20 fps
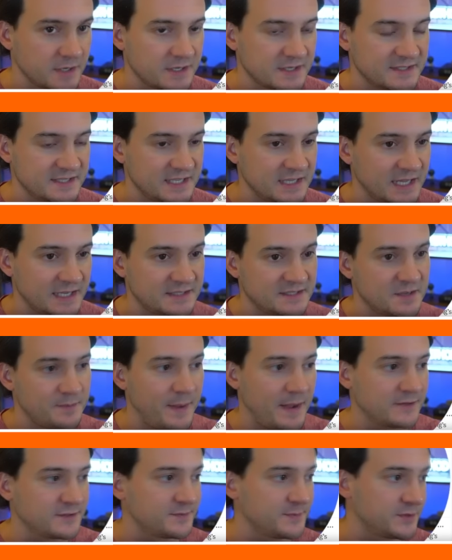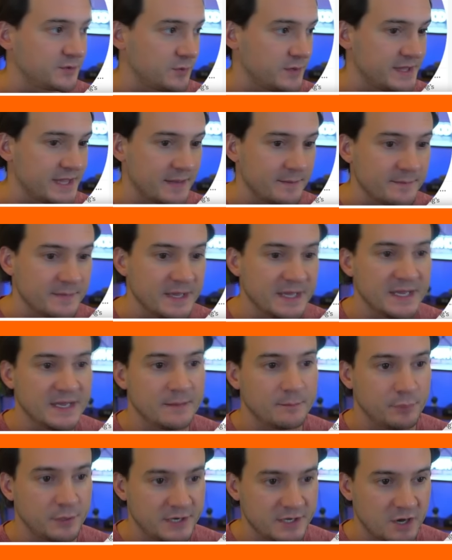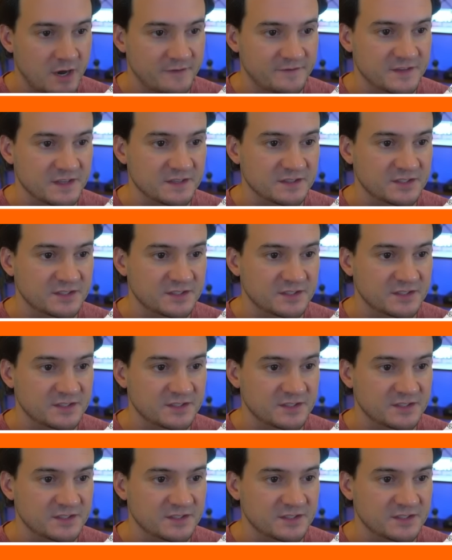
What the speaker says: because he likes to bounce between them pretty often.